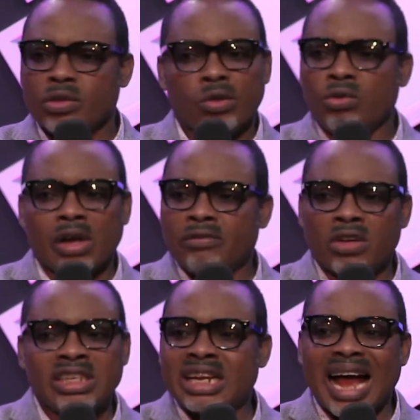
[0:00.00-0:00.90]
You have not
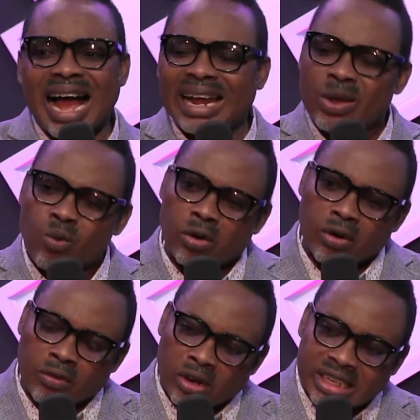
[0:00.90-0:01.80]
yet had the Word
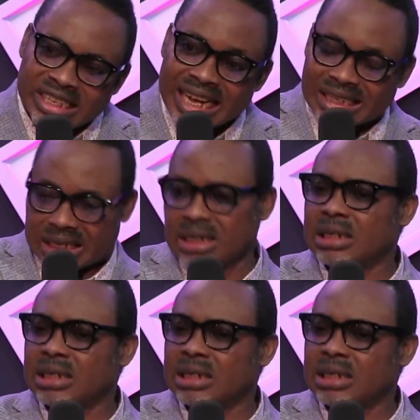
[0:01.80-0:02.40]
of God yet.